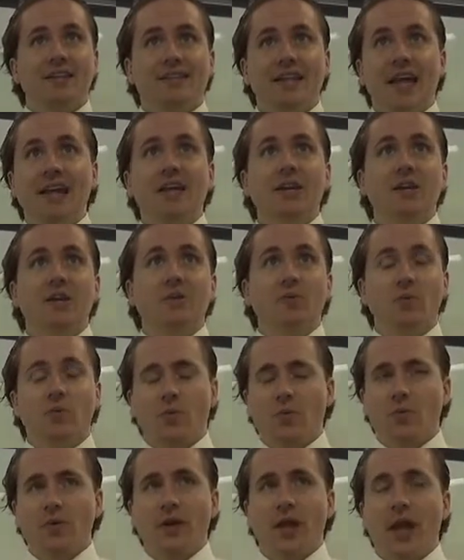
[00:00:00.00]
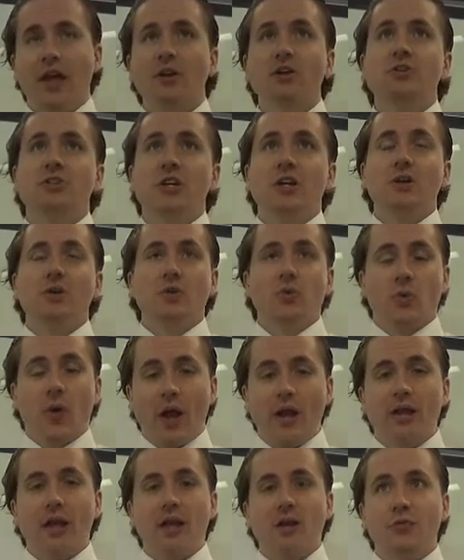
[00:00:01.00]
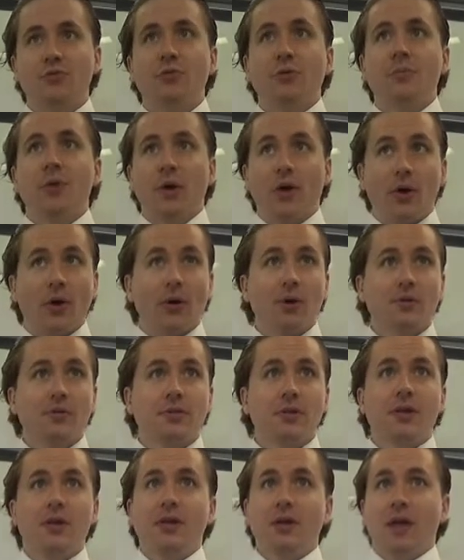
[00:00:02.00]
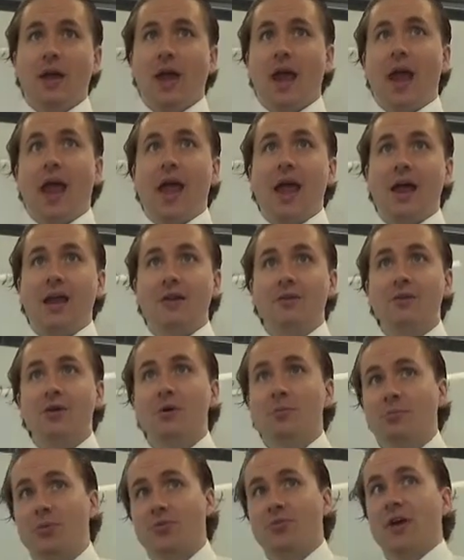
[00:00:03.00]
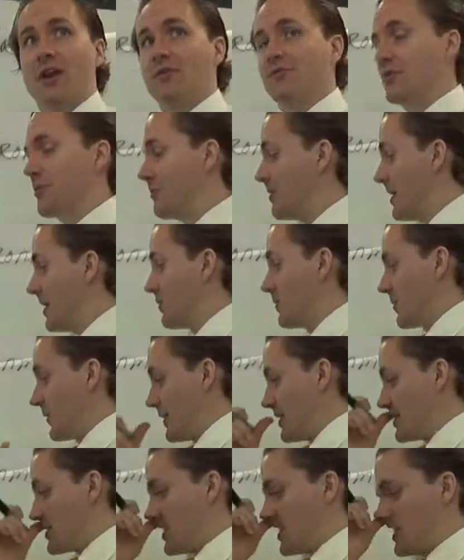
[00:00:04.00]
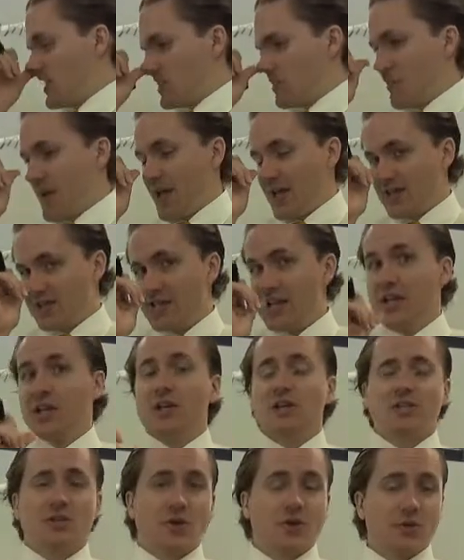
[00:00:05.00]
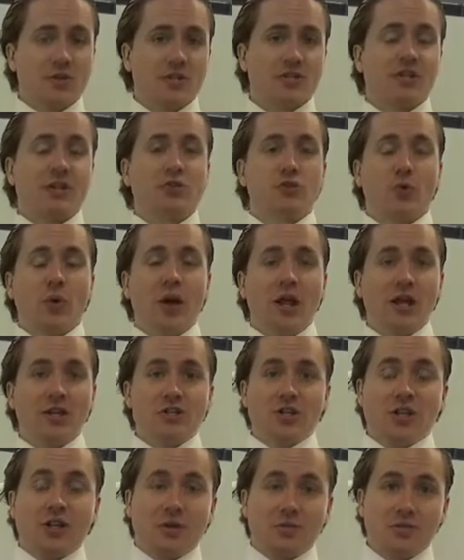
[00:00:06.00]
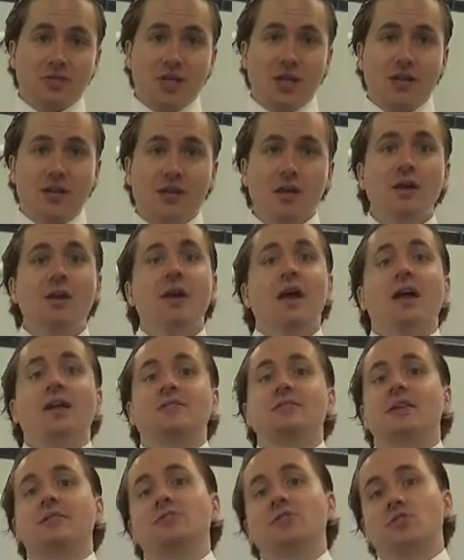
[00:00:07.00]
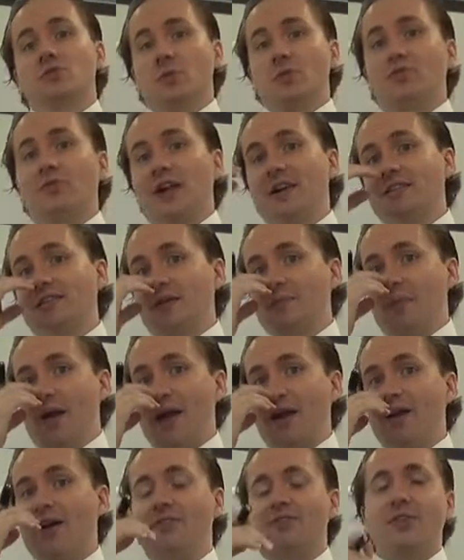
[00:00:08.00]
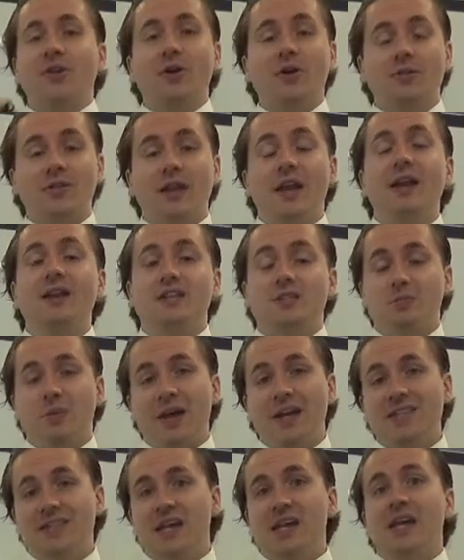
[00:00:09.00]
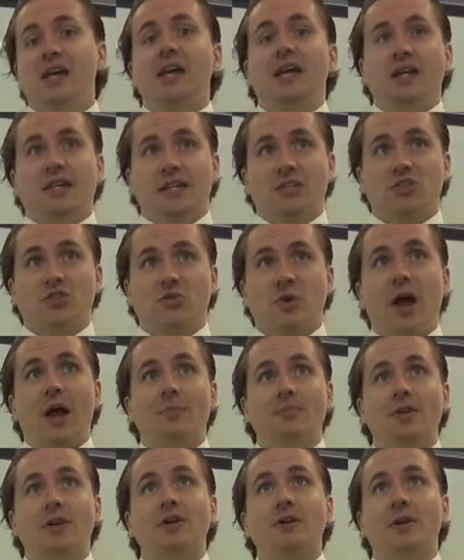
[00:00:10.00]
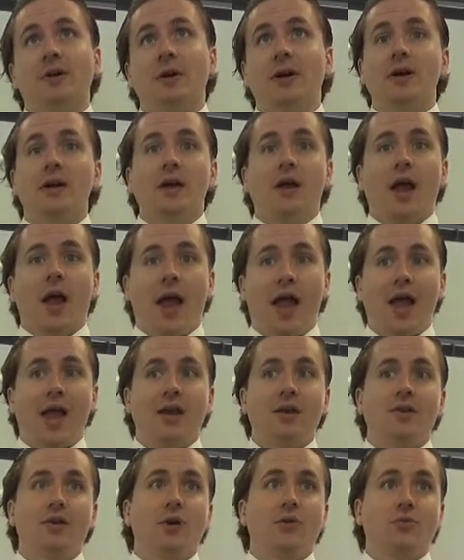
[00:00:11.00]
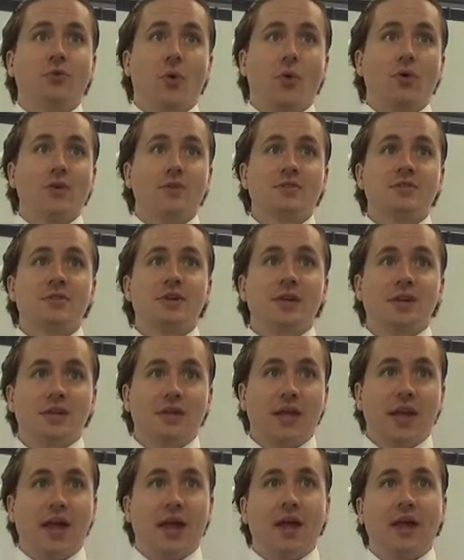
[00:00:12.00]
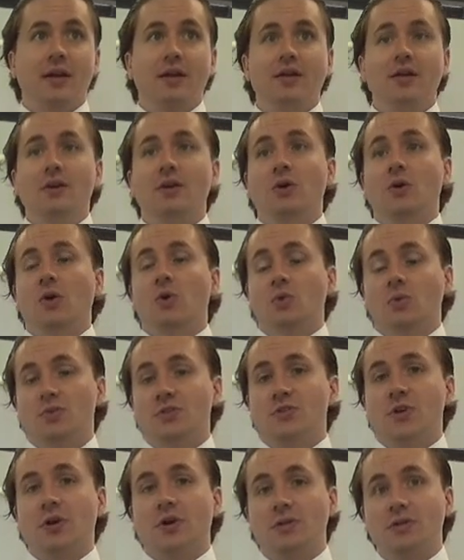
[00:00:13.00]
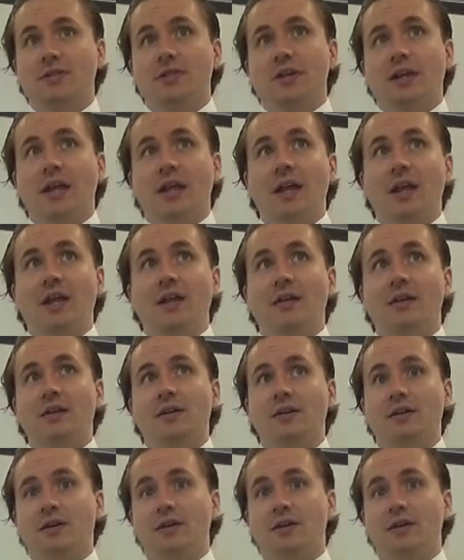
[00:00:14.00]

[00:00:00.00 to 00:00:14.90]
take in energy radiated from the Earth and prevent it from being released into space. So the sun's radiation comes in, and instead of just reflecting back off the Earth and into space, it gets trapped in here. And of course, can result in